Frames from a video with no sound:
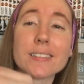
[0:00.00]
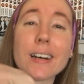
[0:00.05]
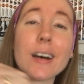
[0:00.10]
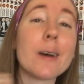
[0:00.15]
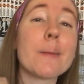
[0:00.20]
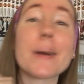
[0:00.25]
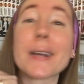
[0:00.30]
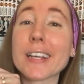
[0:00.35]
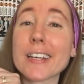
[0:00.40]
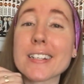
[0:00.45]

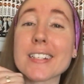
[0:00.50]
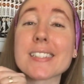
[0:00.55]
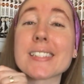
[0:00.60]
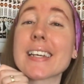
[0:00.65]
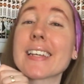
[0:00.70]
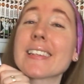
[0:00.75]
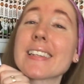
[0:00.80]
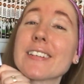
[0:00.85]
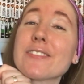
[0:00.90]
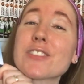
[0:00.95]
Oh my goodness,
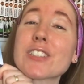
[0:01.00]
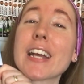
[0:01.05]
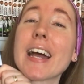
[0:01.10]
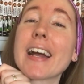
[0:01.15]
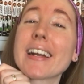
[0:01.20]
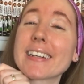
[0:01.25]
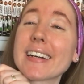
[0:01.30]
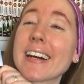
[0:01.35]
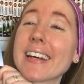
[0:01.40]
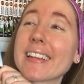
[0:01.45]
I love
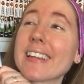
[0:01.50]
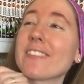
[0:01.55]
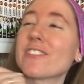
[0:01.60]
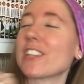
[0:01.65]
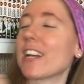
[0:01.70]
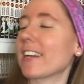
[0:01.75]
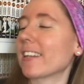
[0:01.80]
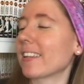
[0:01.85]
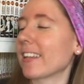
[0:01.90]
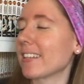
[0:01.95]
Jack.
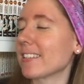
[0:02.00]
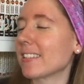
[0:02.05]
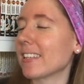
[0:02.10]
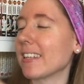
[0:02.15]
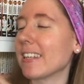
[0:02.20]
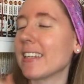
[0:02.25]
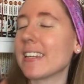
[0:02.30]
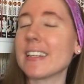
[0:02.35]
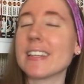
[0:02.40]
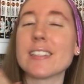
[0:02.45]
Like I said,
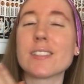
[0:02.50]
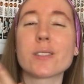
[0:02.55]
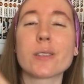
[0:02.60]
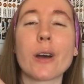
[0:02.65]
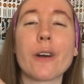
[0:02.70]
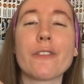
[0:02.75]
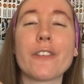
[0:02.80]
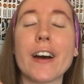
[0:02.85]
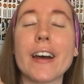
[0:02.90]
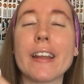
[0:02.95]
he is
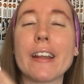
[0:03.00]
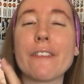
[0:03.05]
so fun.